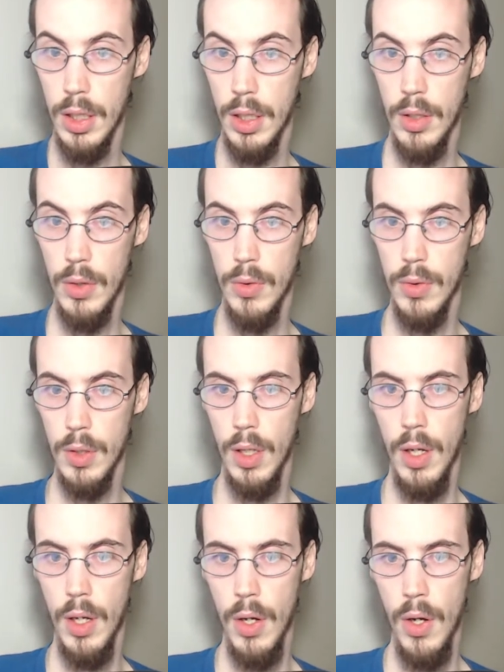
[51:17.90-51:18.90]
Oh.
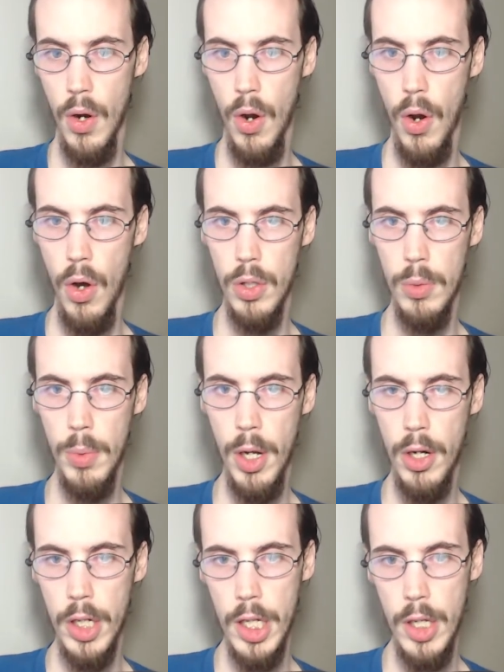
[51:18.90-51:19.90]
All the
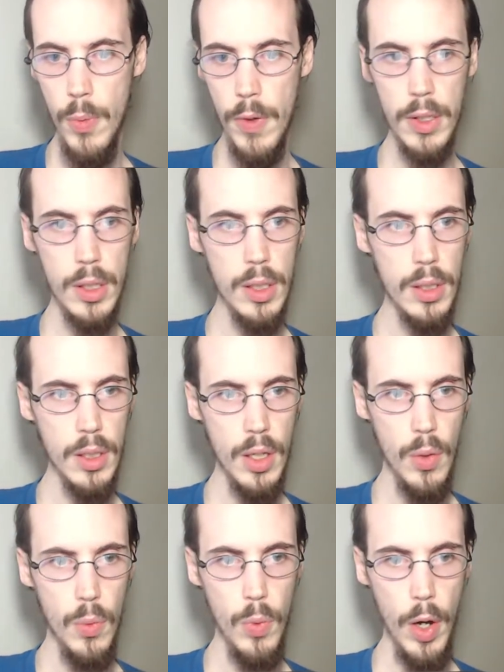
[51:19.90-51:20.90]
better you with
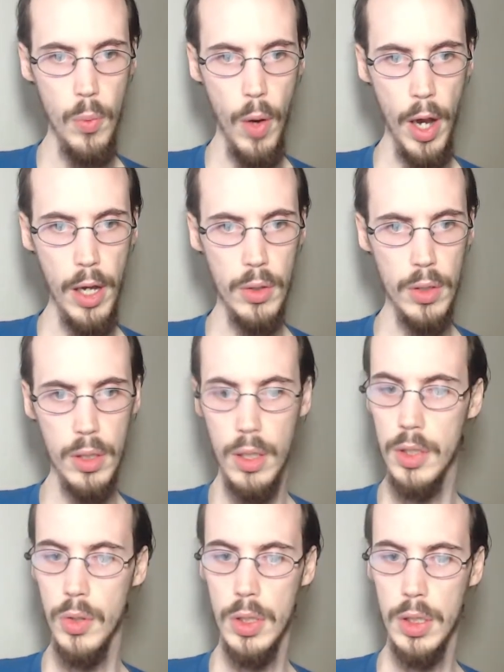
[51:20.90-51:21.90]
Red Riding Hood.
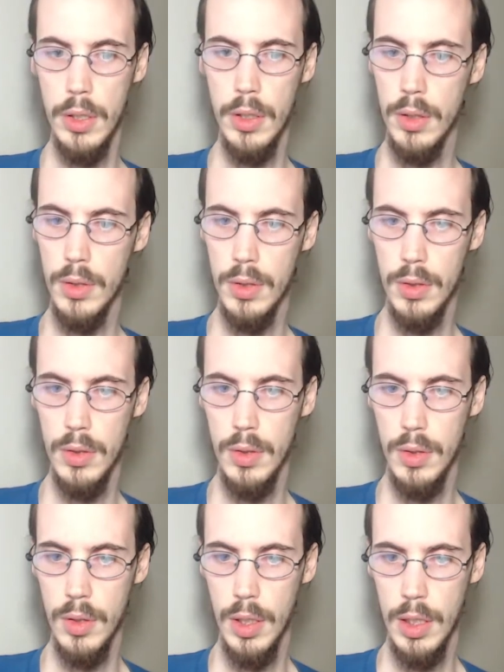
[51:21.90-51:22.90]
So
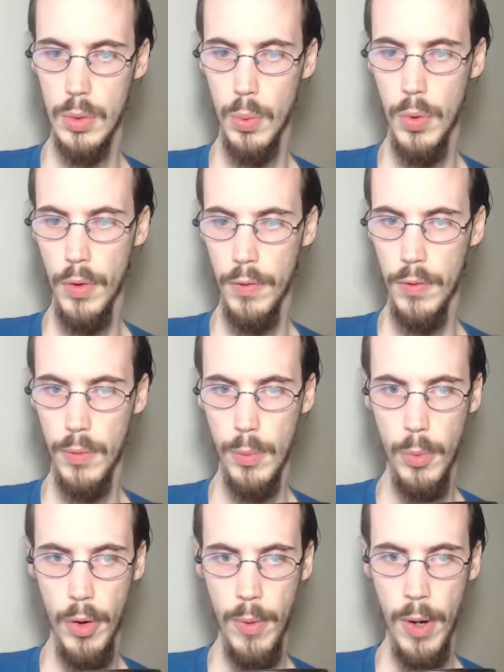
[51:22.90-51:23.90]
he's the wolf from
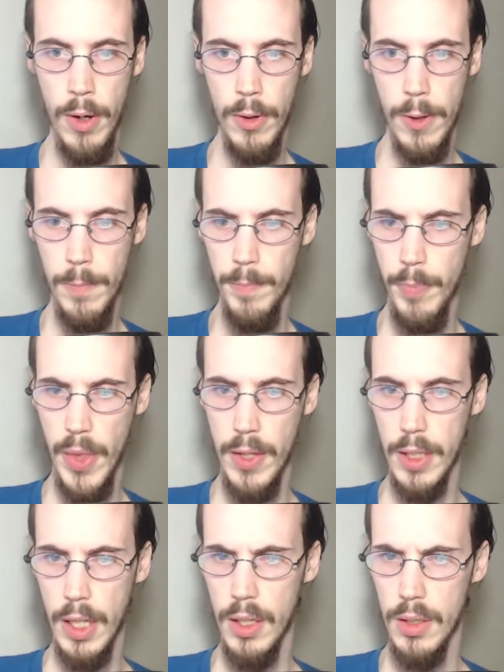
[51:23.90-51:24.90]
Red Riding Hood.
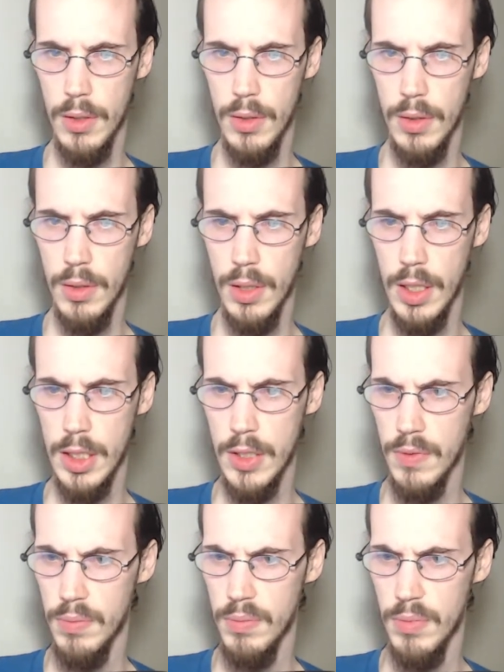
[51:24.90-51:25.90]
Like, it's...
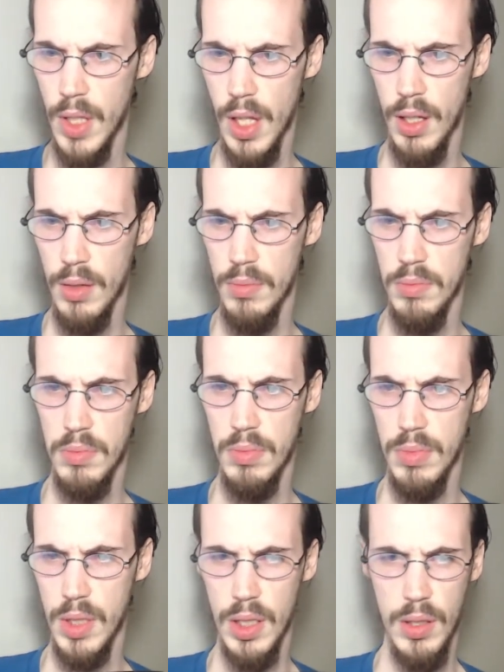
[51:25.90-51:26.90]

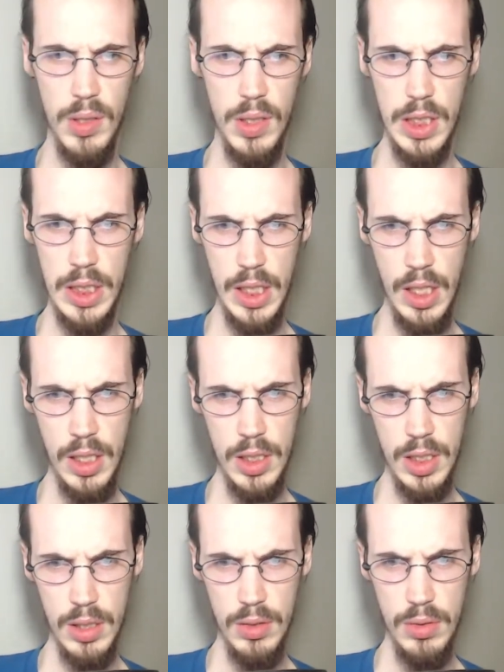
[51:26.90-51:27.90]
The
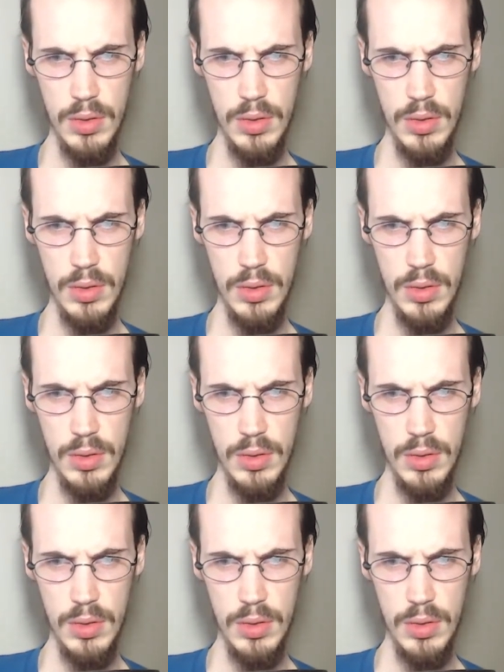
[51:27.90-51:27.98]
skin's...